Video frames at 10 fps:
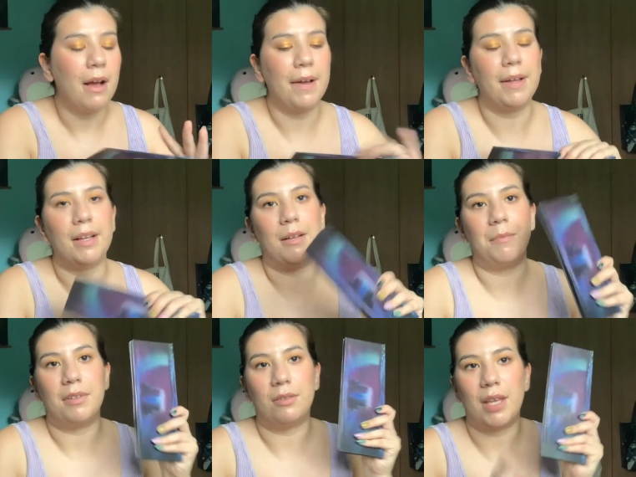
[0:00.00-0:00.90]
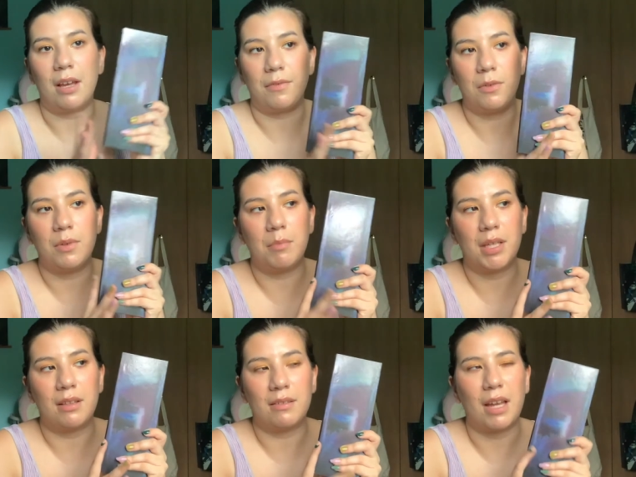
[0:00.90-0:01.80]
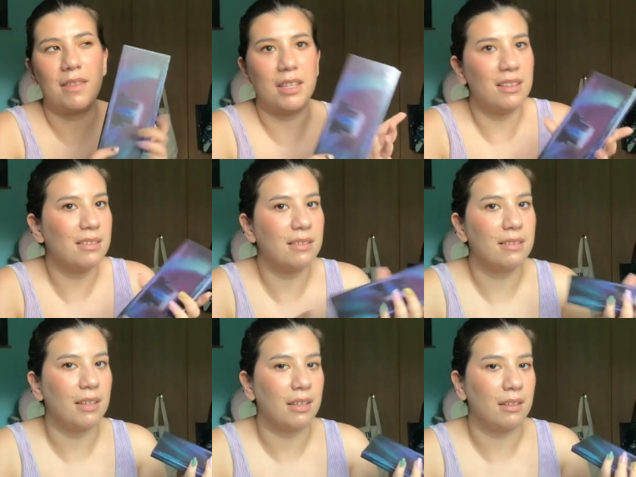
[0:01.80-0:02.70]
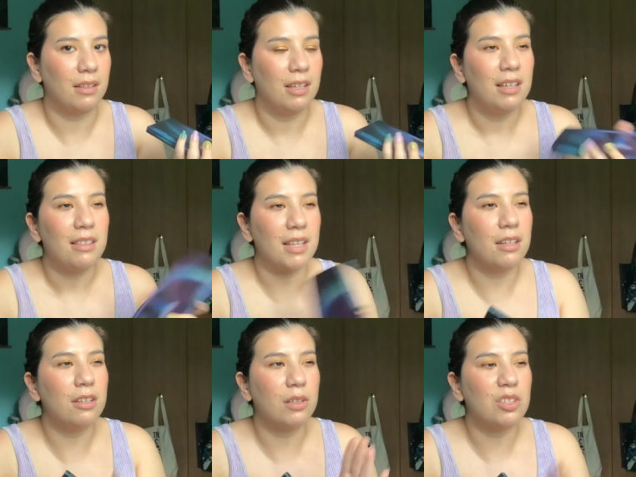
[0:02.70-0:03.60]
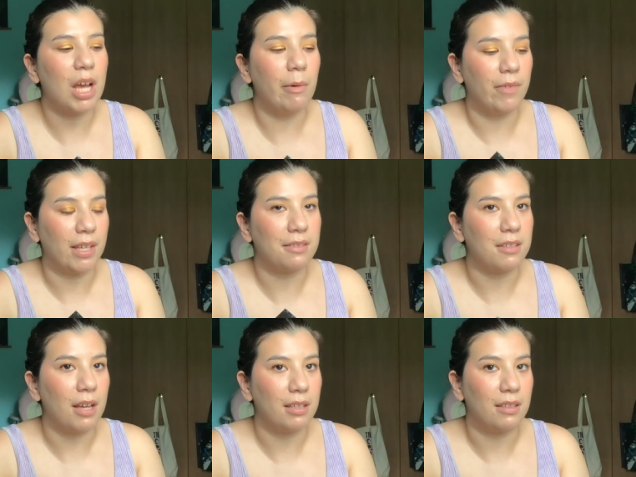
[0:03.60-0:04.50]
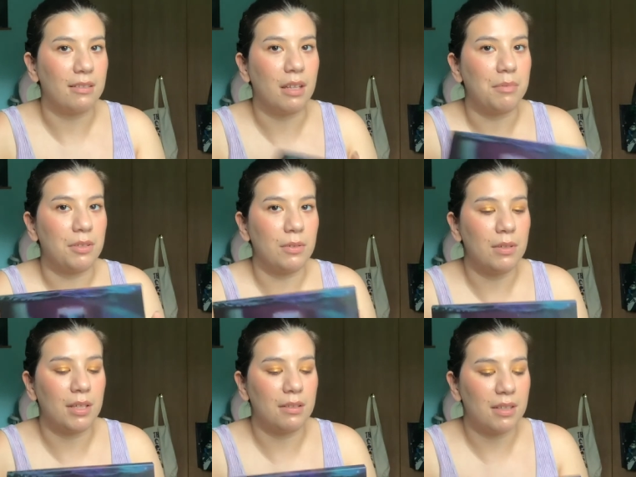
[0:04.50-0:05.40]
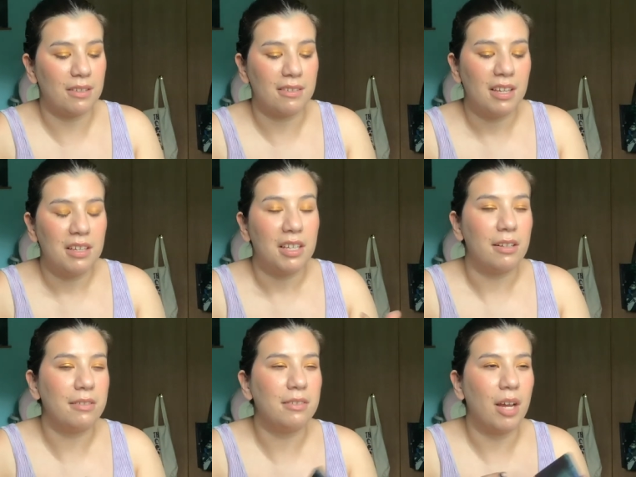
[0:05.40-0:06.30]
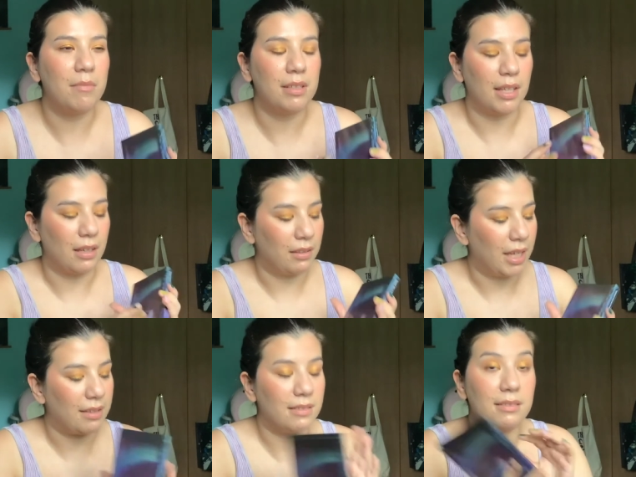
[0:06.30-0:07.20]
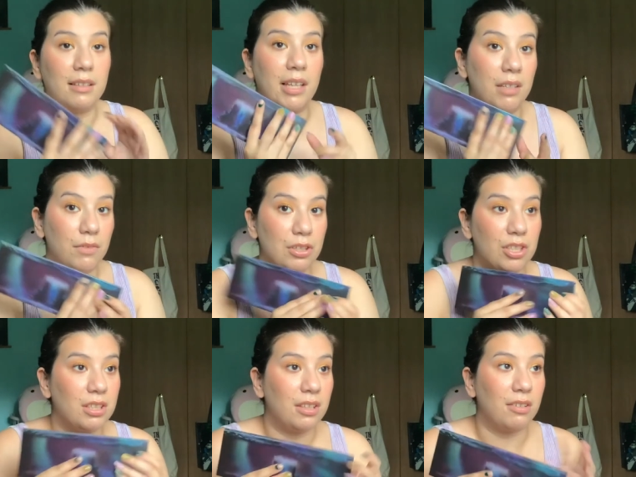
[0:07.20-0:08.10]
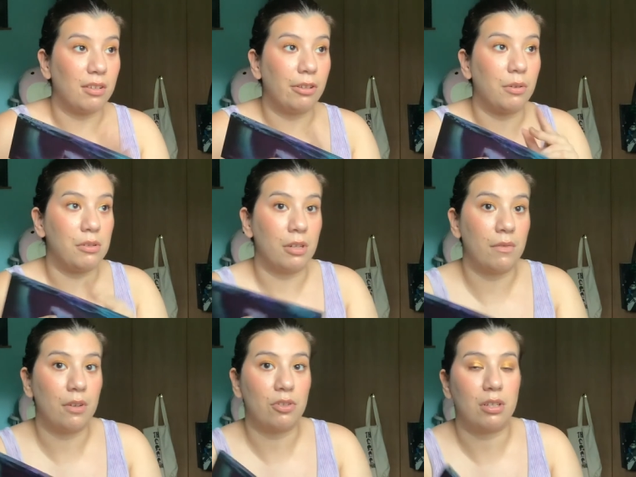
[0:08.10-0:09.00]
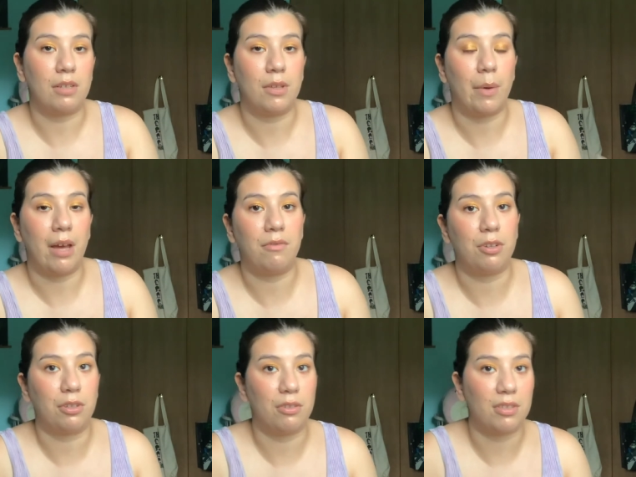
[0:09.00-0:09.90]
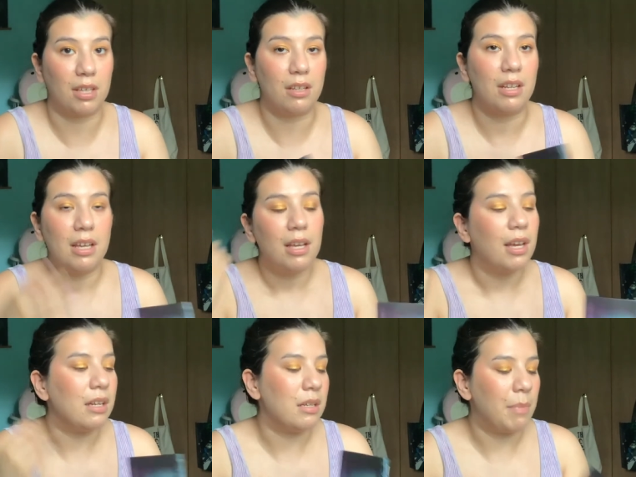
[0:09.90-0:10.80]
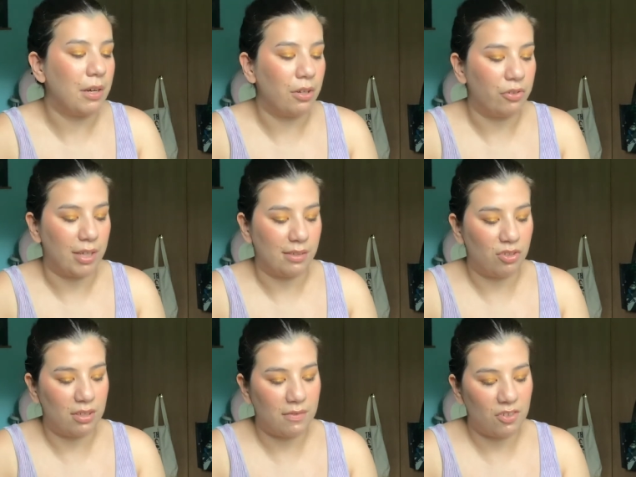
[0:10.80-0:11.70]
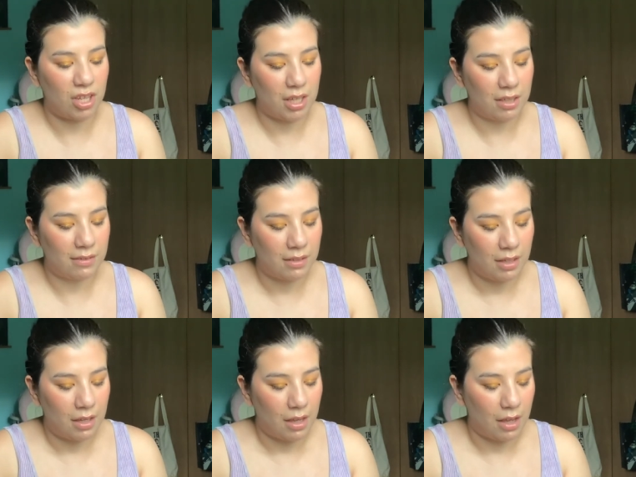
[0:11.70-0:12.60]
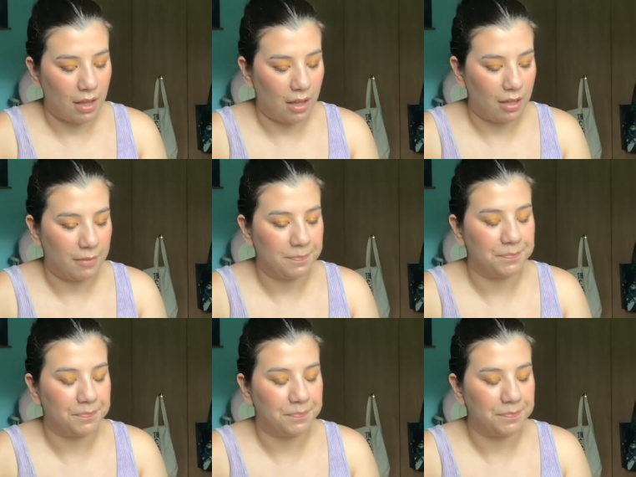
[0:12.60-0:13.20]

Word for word: Um, so yeah, if you can pick this, I think this is like, they did a good job of like stocking this up, so you can get this. It also comes in like a light, this is the light version. There's also a dark version if you have darker skin and need better transition shades. Um,